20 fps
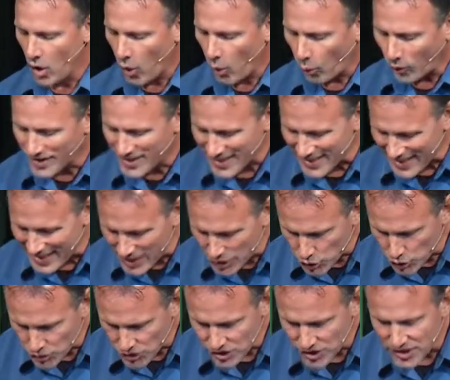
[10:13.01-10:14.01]
What's
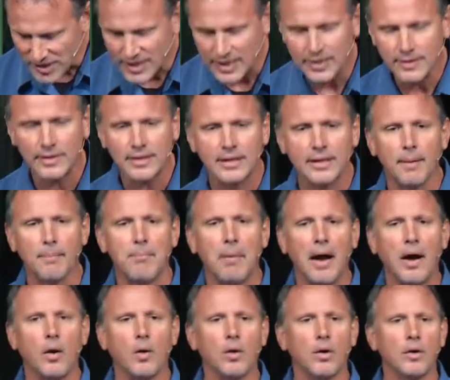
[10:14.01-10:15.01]
interestingly
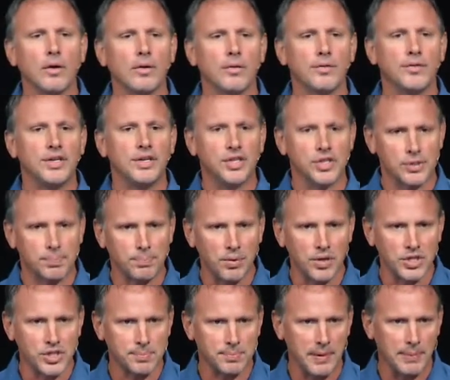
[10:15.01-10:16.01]
about the
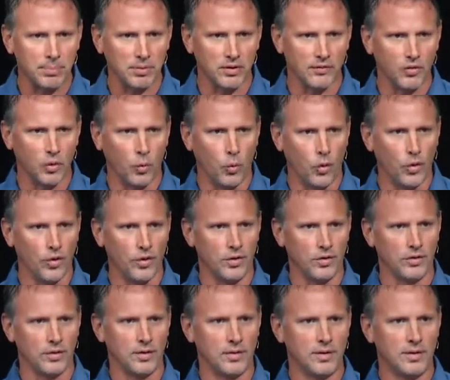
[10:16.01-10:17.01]
displaced people of the world
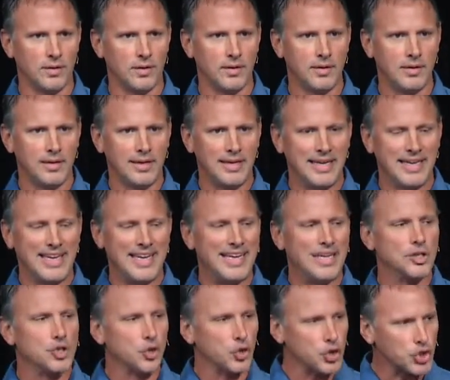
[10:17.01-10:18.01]

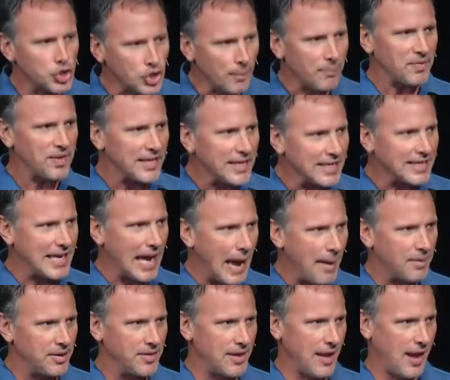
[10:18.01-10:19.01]
is there's something in
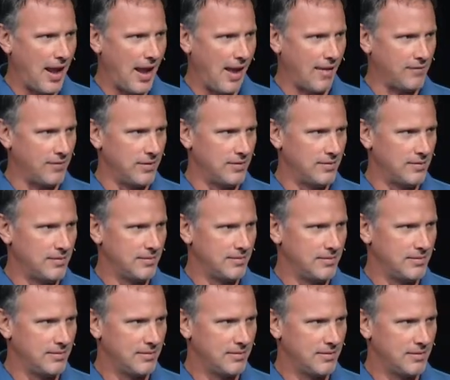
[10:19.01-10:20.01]
common they have.
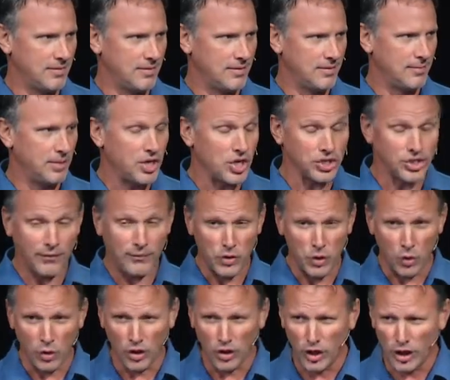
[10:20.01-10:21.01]
Because if
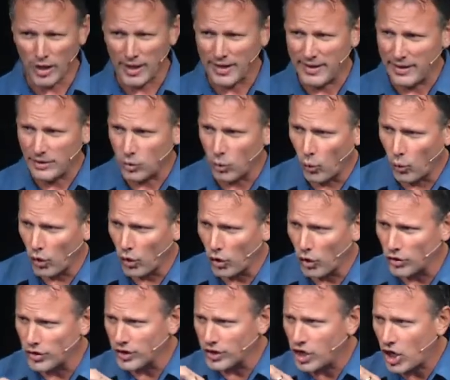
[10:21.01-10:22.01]
you were to look at the
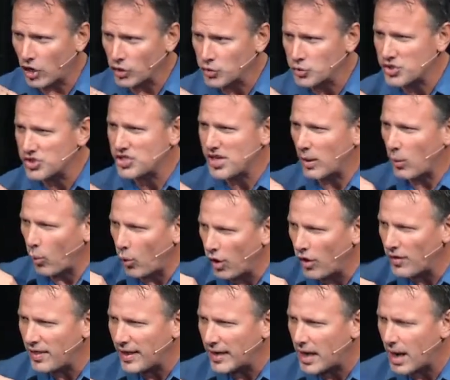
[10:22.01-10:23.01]
world and the countries and say, where
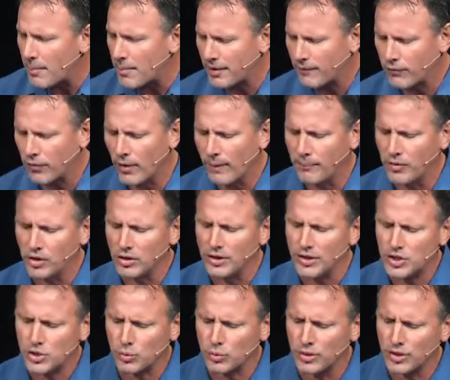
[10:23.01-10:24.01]
are they coming from? The
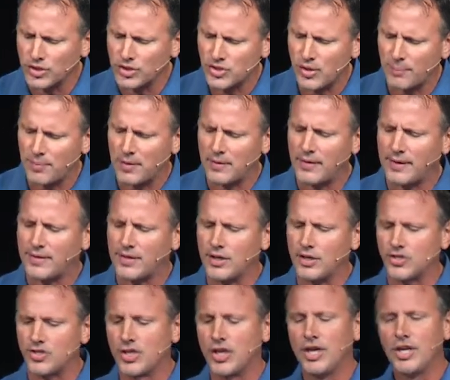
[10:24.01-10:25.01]
list would look something like
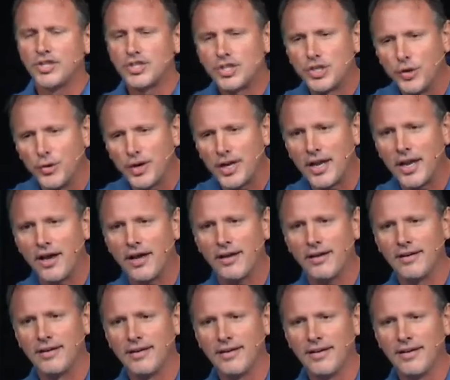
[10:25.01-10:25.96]
this Syria,